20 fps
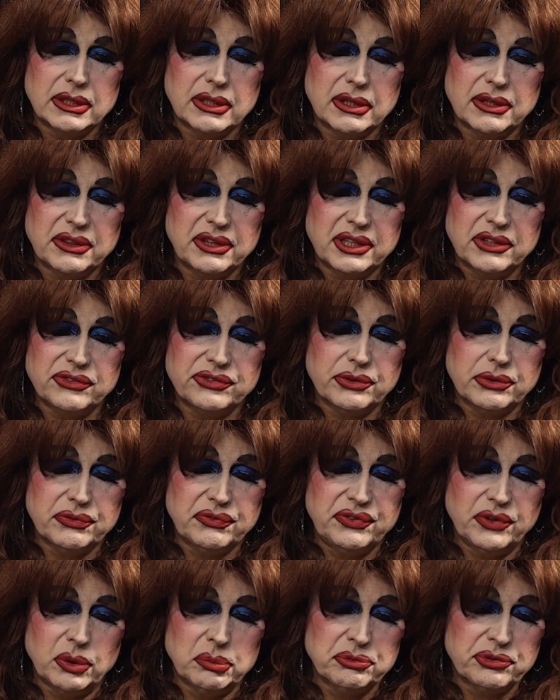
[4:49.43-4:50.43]
things,
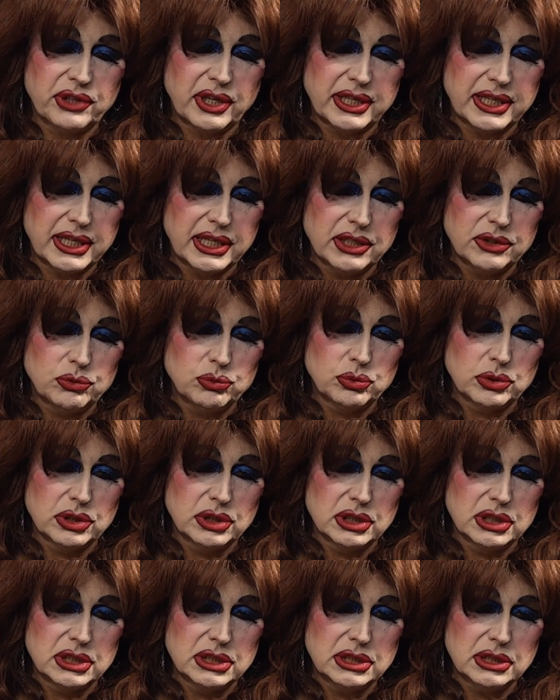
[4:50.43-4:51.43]
films like Ed
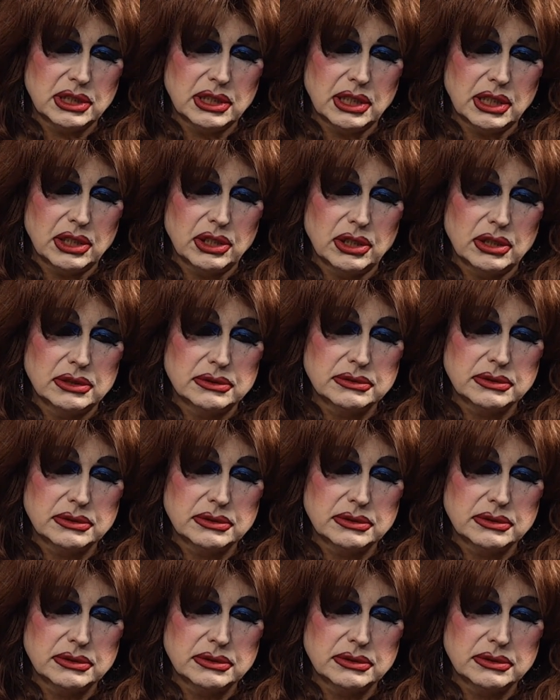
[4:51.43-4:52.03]
Wood, uh,